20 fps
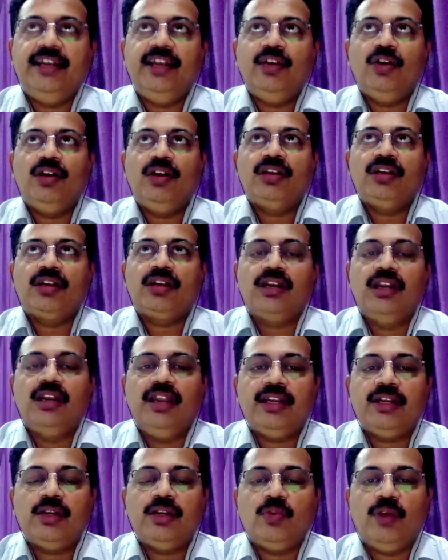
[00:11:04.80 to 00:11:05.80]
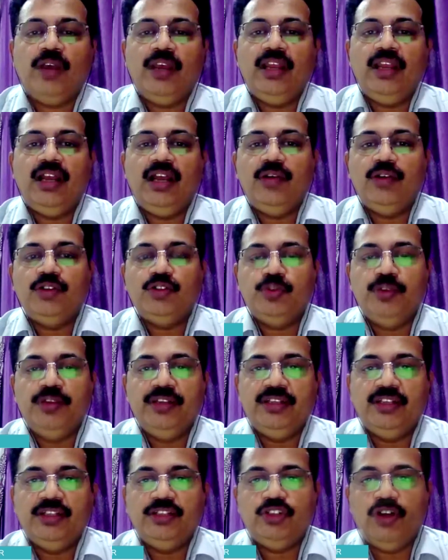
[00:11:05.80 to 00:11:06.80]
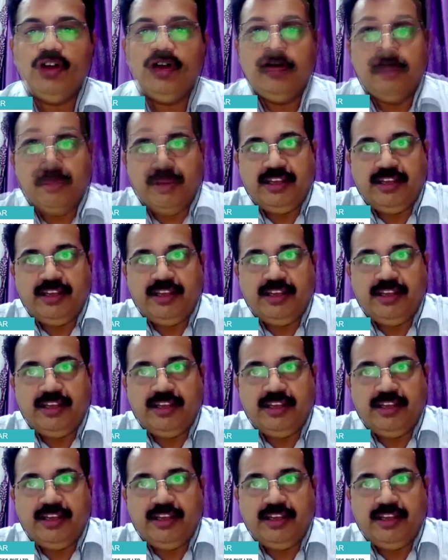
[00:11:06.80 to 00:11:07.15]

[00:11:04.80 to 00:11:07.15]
got clicked while I was doing the job.